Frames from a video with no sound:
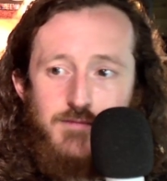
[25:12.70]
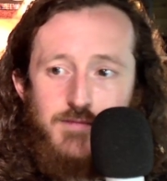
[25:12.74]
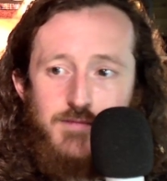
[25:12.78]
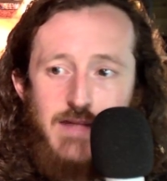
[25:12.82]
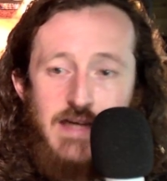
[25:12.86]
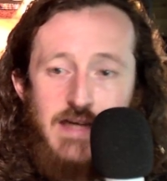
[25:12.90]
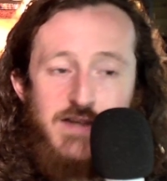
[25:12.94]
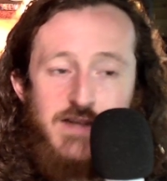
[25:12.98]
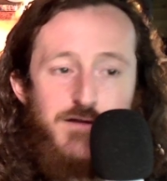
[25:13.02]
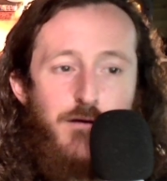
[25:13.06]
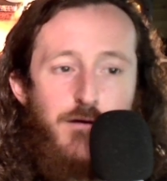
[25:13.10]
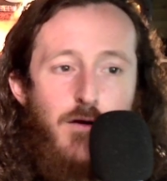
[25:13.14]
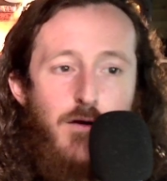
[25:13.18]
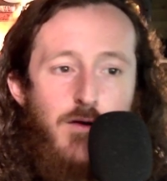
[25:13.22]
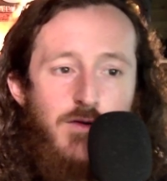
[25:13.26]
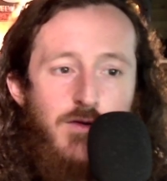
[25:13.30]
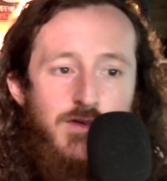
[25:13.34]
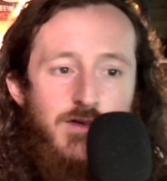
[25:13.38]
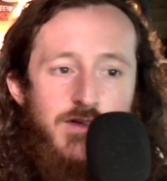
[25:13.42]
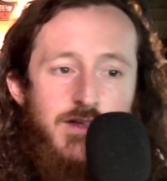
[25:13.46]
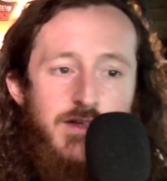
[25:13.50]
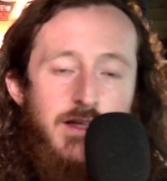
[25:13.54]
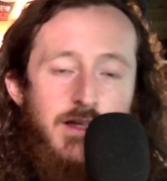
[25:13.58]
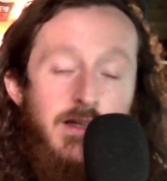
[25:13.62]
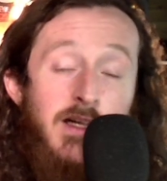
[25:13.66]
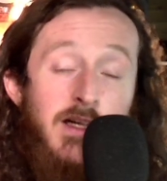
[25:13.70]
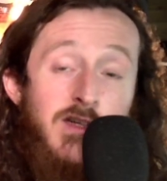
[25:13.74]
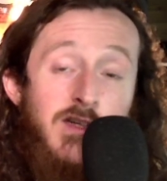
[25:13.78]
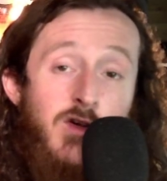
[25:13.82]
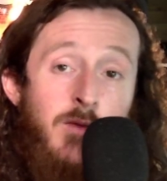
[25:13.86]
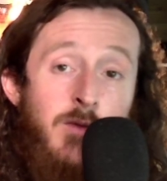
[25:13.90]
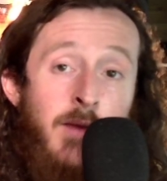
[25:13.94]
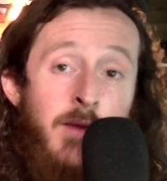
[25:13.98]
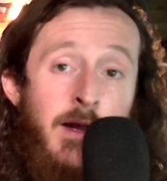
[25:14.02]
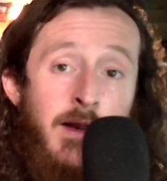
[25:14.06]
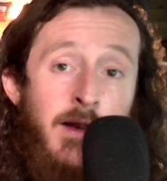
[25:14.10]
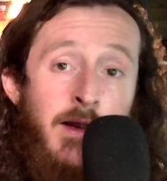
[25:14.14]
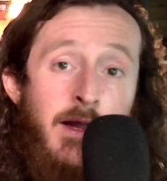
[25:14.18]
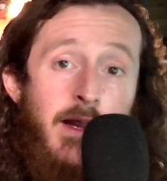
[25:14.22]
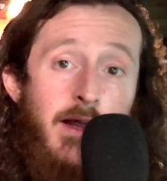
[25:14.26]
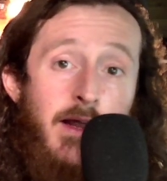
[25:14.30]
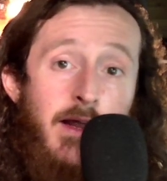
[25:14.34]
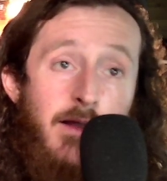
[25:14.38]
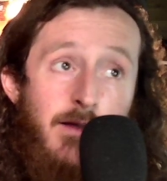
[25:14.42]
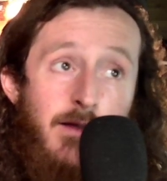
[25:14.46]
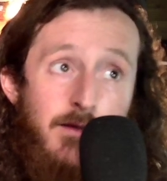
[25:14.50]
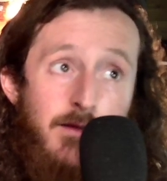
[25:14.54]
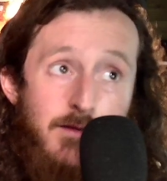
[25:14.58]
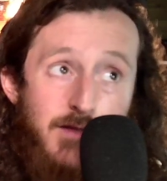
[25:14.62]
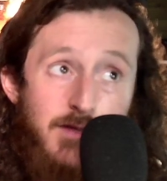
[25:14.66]
As far as the electromagnetic
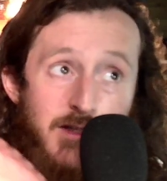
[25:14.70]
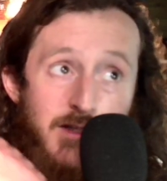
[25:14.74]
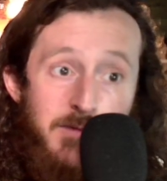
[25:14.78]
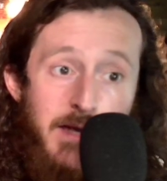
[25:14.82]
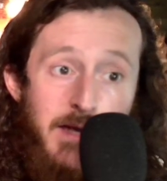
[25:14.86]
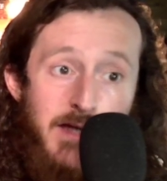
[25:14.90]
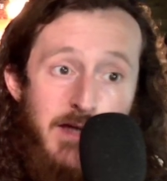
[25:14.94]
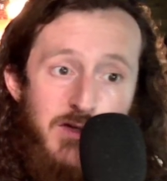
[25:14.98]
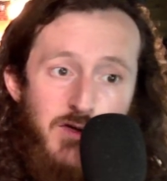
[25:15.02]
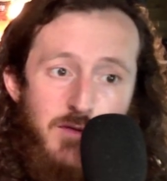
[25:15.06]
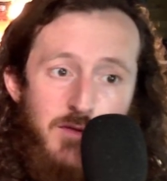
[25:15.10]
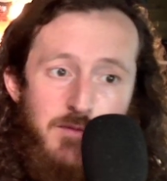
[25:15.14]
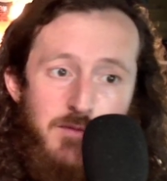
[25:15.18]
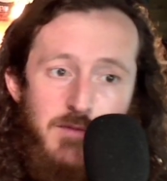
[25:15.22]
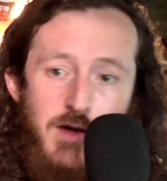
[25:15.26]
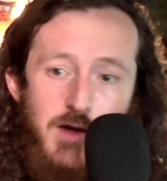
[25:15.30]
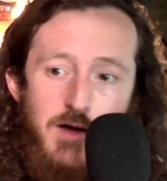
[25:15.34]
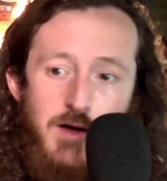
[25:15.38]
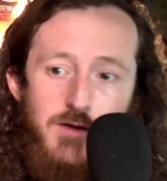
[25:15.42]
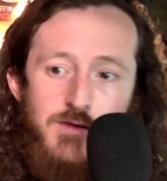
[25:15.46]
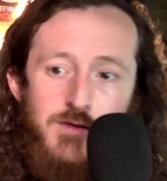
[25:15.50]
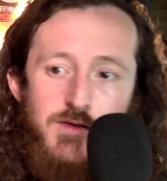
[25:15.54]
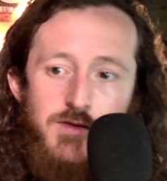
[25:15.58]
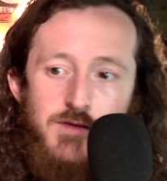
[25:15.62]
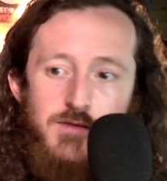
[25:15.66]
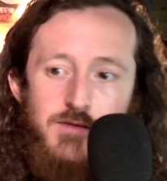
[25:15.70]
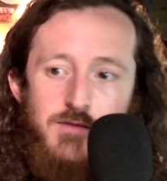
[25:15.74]
spectrum goes.